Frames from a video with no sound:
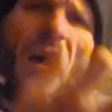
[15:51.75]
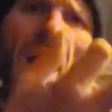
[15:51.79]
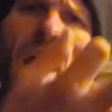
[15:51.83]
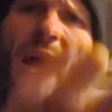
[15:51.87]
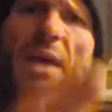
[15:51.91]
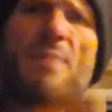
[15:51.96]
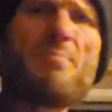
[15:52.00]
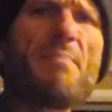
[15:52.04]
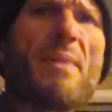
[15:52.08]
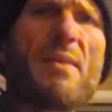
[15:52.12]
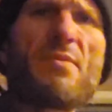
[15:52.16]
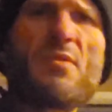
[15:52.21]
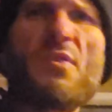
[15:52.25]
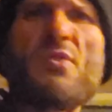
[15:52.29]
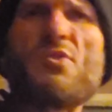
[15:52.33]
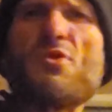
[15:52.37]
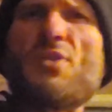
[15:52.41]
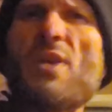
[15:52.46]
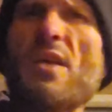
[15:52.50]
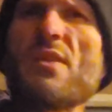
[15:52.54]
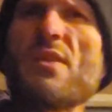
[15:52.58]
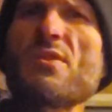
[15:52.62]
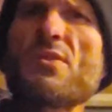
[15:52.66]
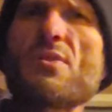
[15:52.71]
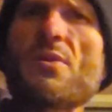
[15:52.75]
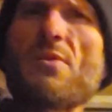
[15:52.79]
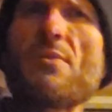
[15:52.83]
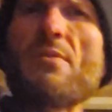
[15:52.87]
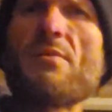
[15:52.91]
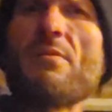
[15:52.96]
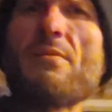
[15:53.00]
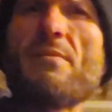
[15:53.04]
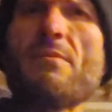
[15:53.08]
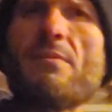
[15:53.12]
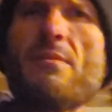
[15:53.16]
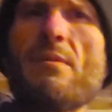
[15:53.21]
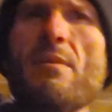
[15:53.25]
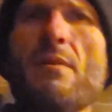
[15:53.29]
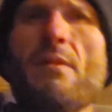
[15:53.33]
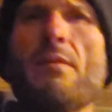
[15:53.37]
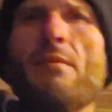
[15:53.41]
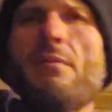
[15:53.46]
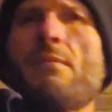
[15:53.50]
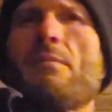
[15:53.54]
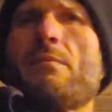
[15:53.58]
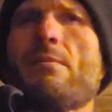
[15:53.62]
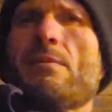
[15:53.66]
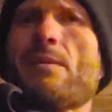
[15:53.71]
I'd met the jester.
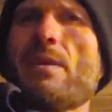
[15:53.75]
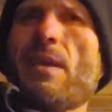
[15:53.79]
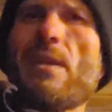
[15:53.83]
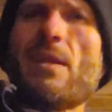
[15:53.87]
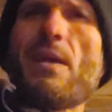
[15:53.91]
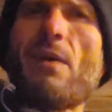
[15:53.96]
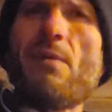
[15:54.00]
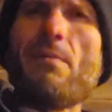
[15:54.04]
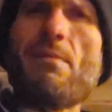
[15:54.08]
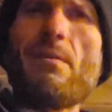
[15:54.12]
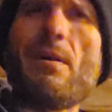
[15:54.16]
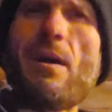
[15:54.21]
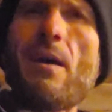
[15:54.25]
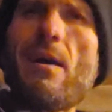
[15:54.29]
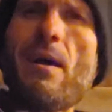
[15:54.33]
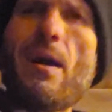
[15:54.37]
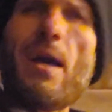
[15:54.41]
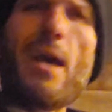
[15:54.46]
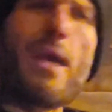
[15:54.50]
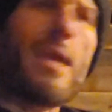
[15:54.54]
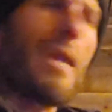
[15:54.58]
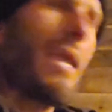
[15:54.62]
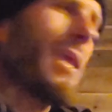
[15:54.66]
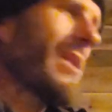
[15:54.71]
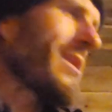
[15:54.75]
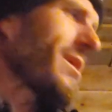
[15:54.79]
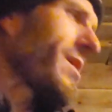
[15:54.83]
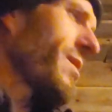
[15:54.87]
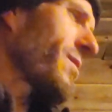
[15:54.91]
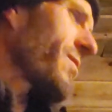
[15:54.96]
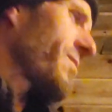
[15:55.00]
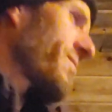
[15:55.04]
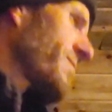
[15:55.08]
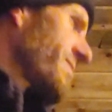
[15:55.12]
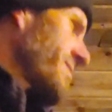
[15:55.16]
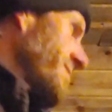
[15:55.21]
You know, I ain't no.